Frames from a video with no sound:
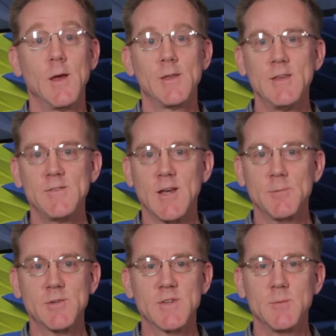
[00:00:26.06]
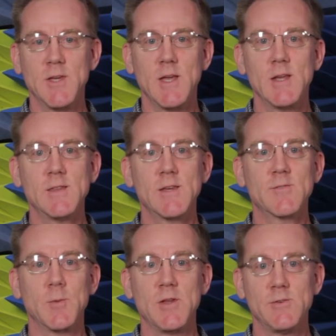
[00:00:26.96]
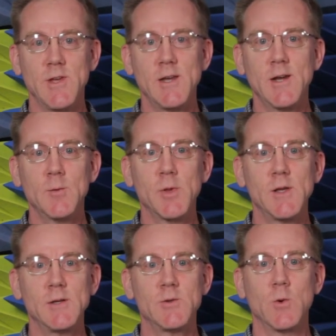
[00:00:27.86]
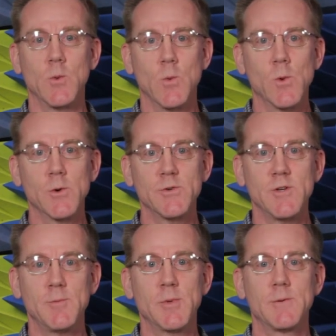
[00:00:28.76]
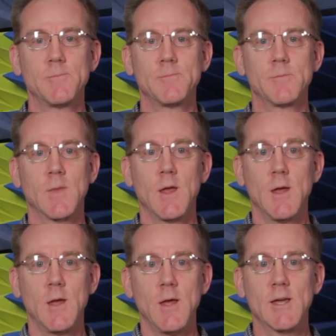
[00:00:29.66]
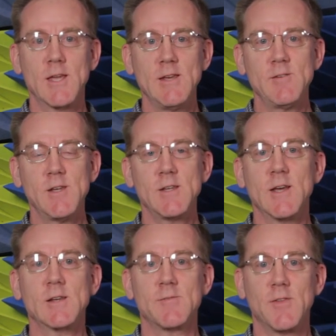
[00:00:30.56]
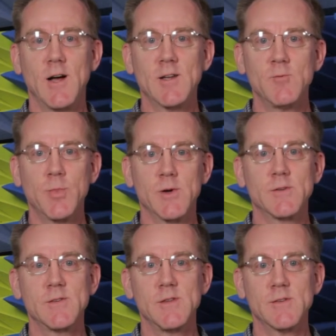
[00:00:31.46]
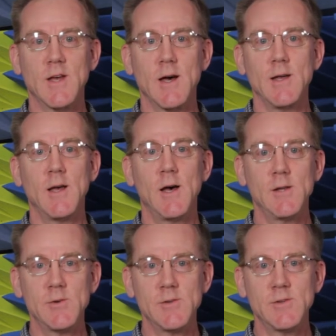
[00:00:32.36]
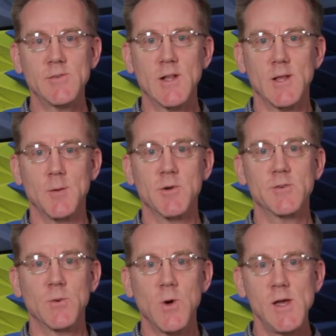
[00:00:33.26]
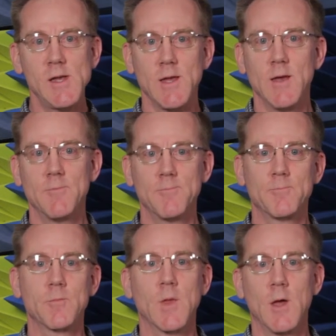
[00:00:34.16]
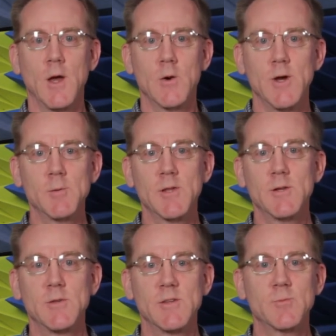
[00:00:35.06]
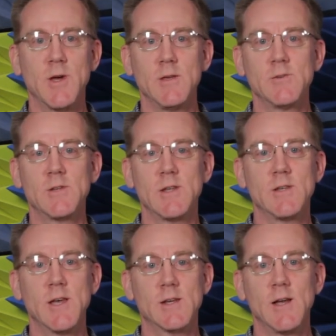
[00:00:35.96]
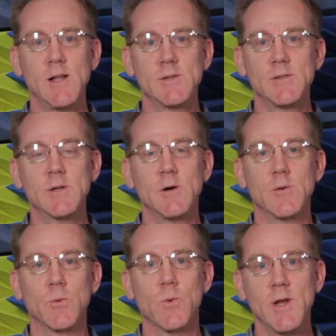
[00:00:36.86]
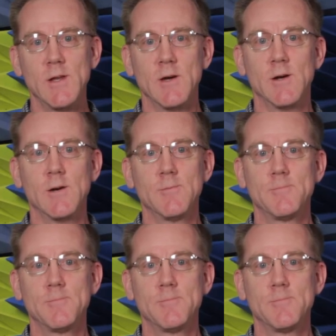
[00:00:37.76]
These objects can be anything from a jet airplane to a warship. It can even detect a flock of birds in the sky hundreds of kilometers away. We're able to do this by using a technology called radar.